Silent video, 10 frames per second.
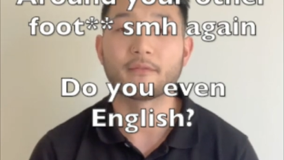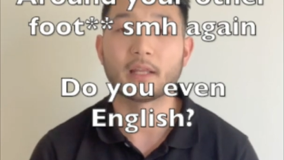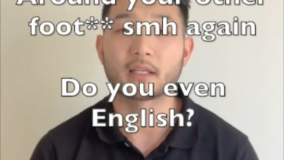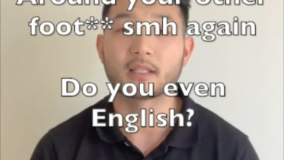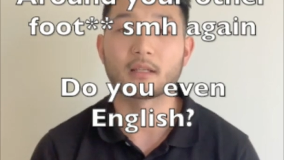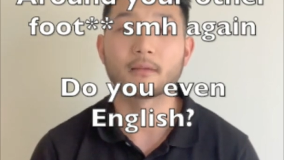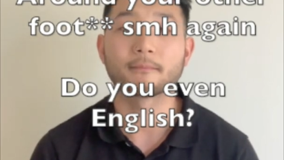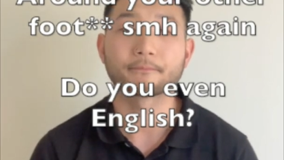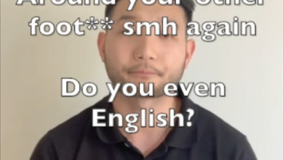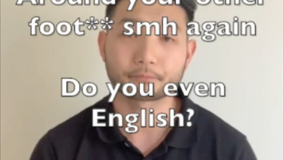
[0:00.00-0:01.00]
flexing.
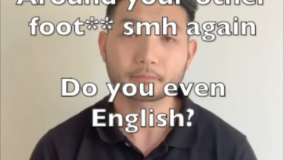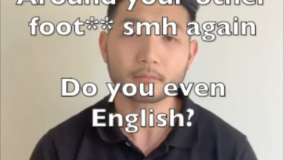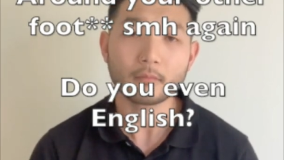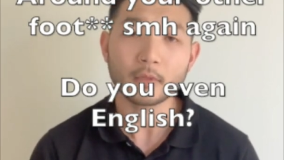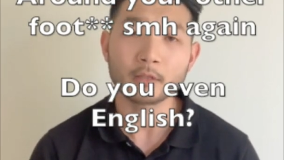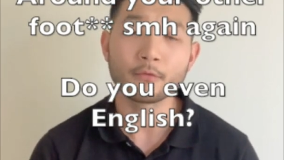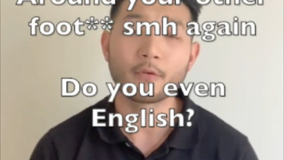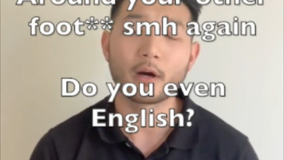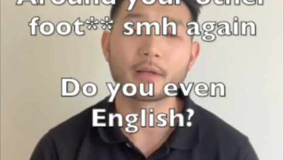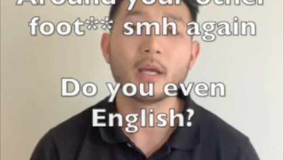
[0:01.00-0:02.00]
You'll
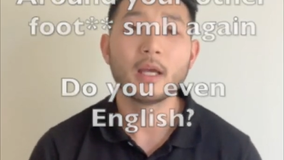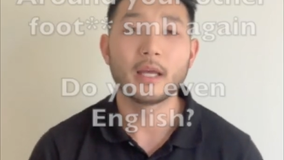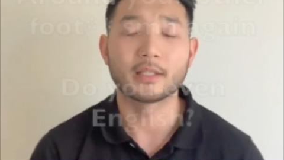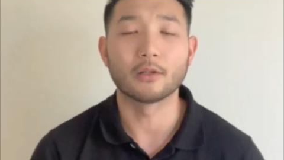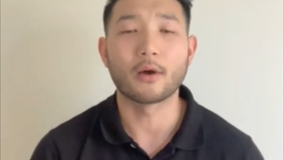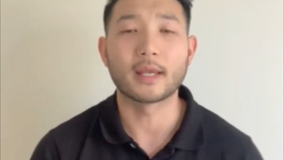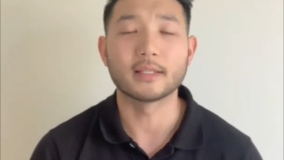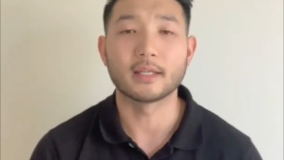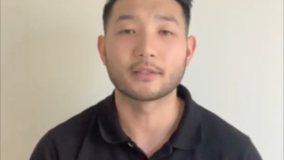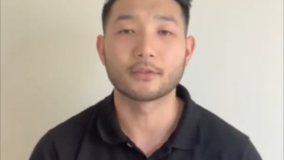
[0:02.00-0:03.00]
find it's a lot
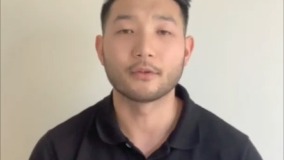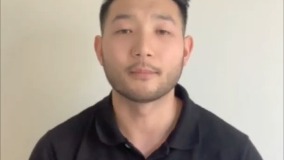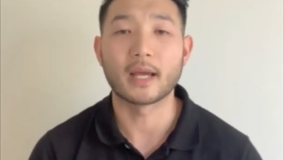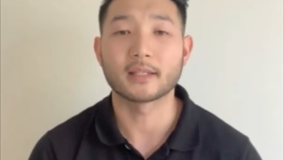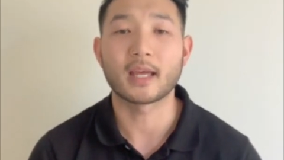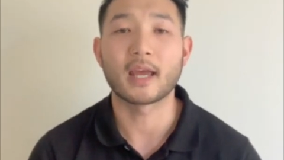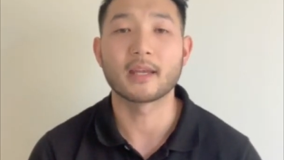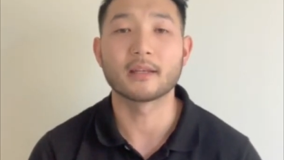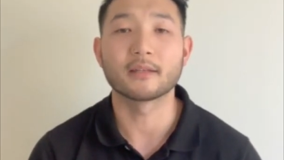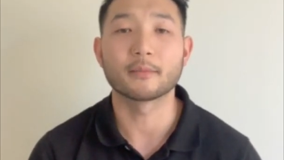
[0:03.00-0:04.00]
easier to
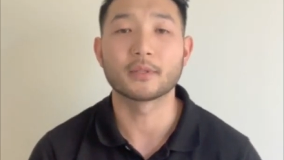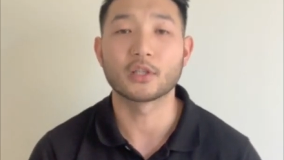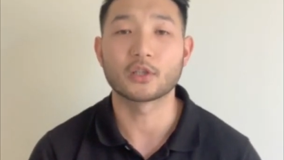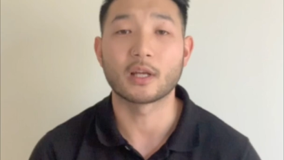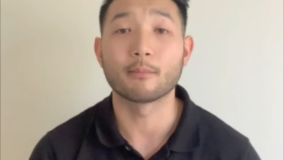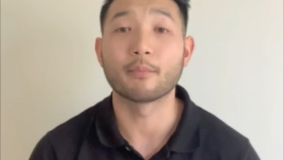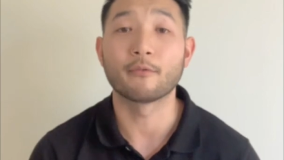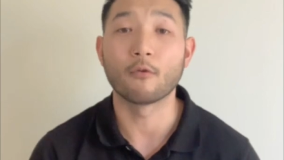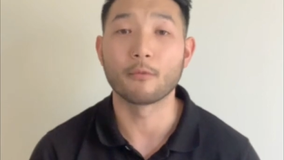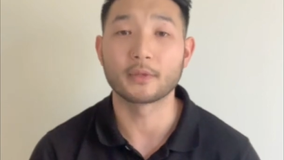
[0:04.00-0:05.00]
maintain the position and
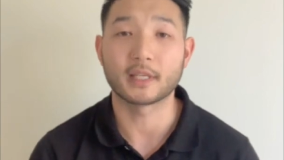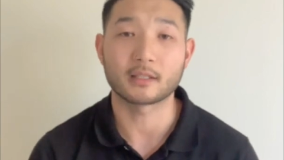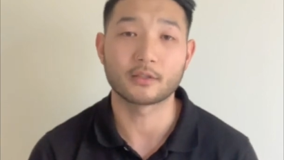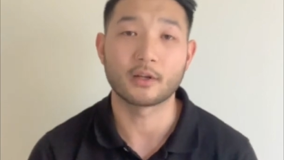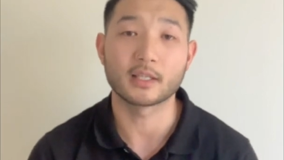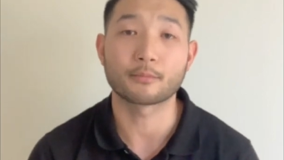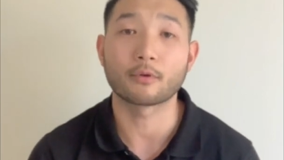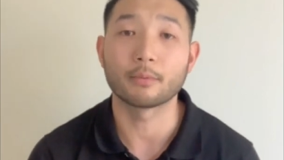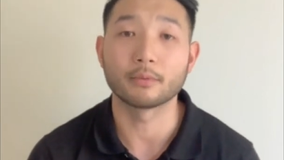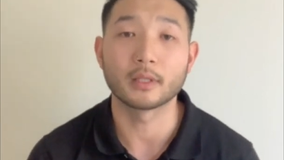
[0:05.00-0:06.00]
perform this exercise
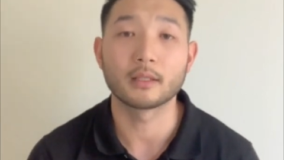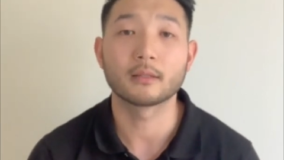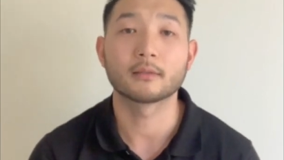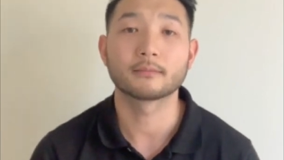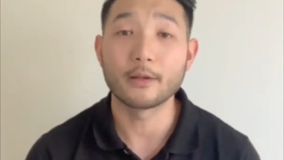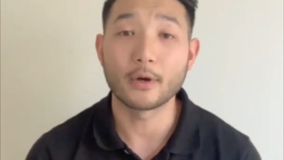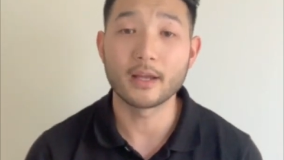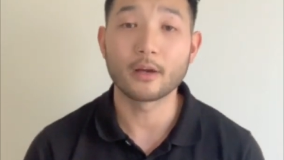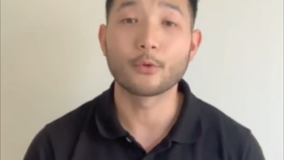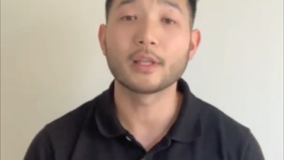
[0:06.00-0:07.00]
properly. Anyway,
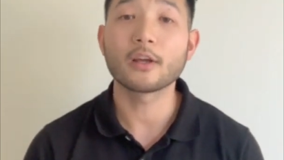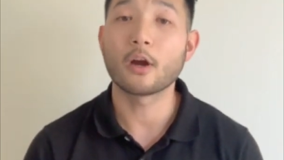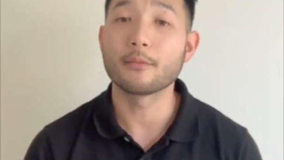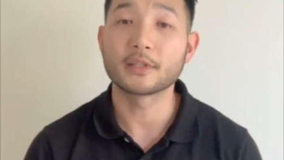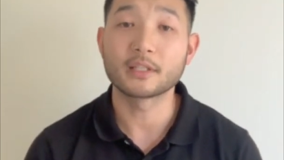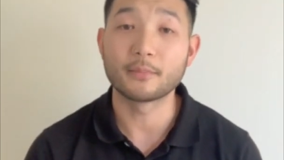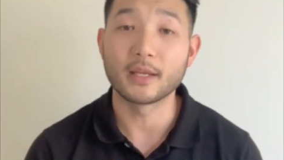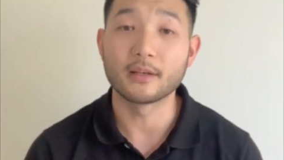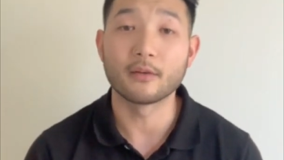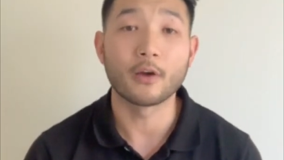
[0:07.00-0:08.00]
I really hope this has
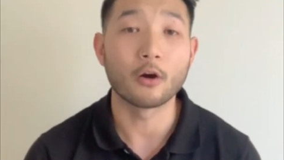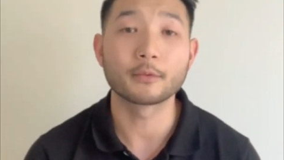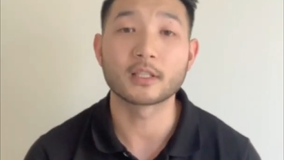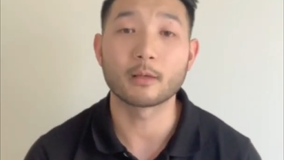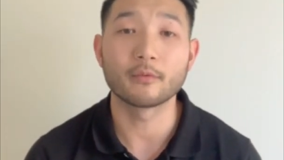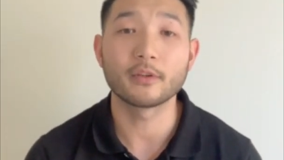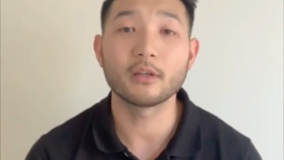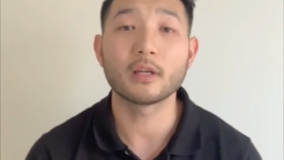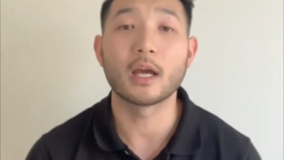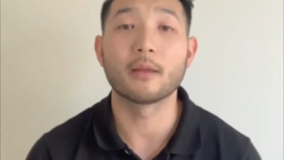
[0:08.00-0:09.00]
been of help to some of
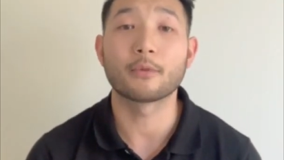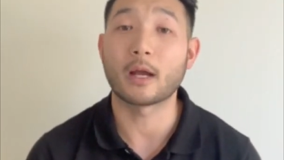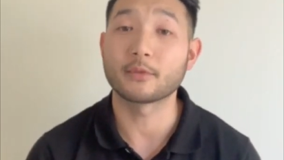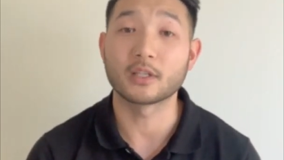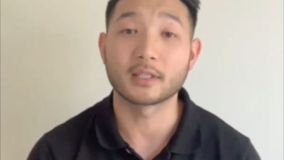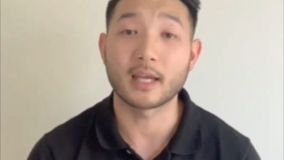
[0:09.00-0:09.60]
you, and perhaps you can